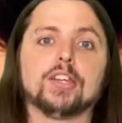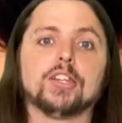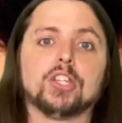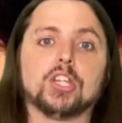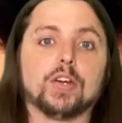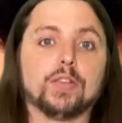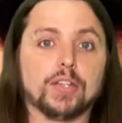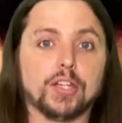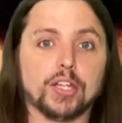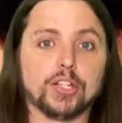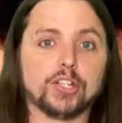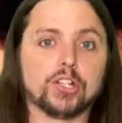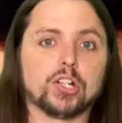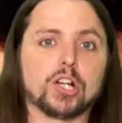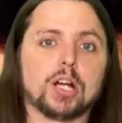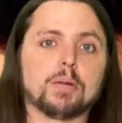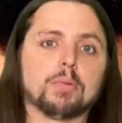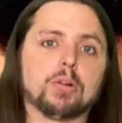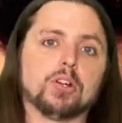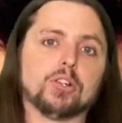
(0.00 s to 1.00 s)
you have the Under
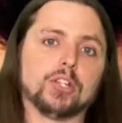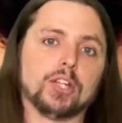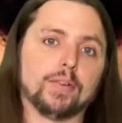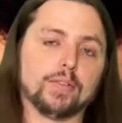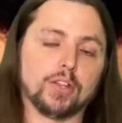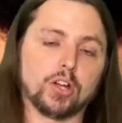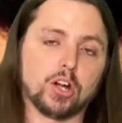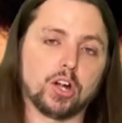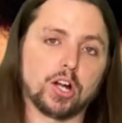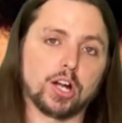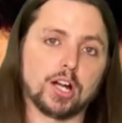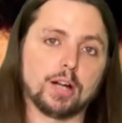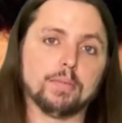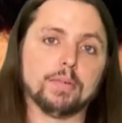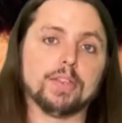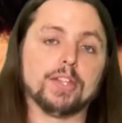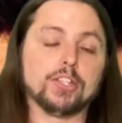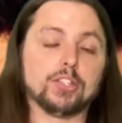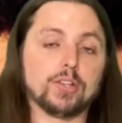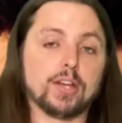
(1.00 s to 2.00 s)
Armour, you have the arm,
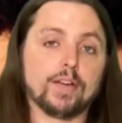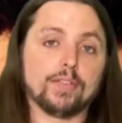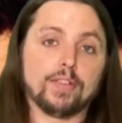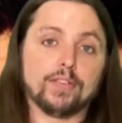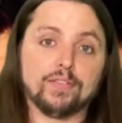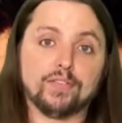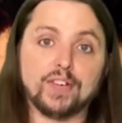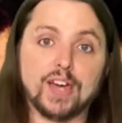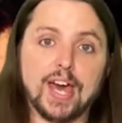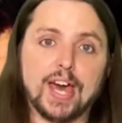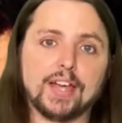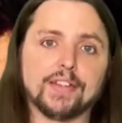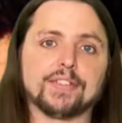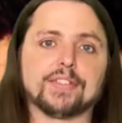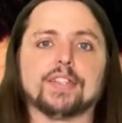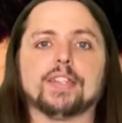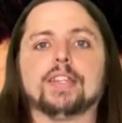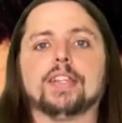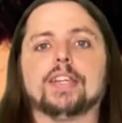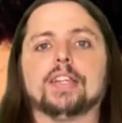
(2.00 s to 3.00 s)
and then you have the
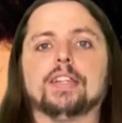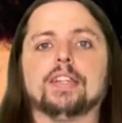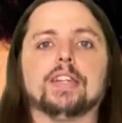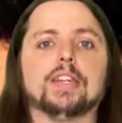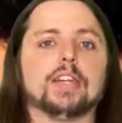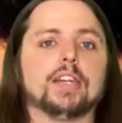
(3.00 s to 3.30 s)
vest, and then